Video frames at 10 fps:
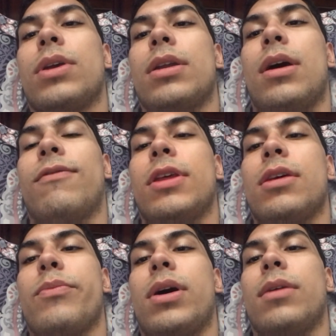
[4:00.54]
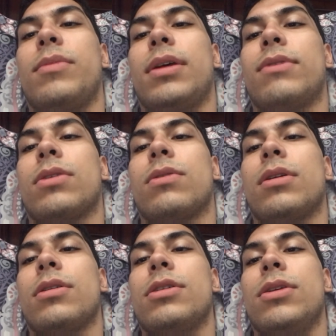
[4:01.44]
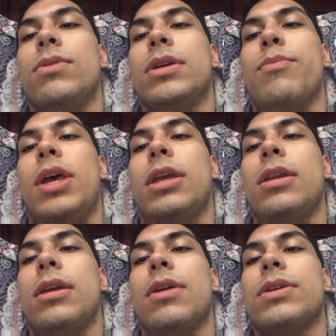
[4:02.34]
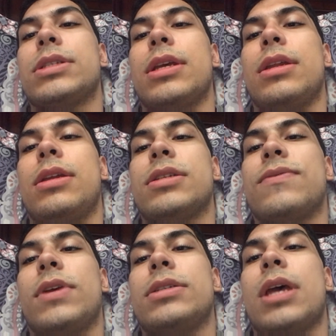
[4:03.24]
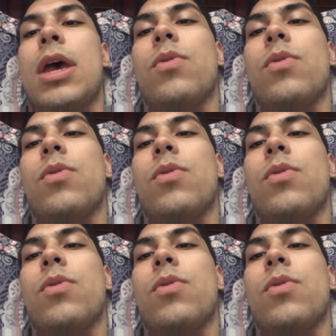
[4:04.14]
off at the bottom left corner due to Megan Garris hitting his face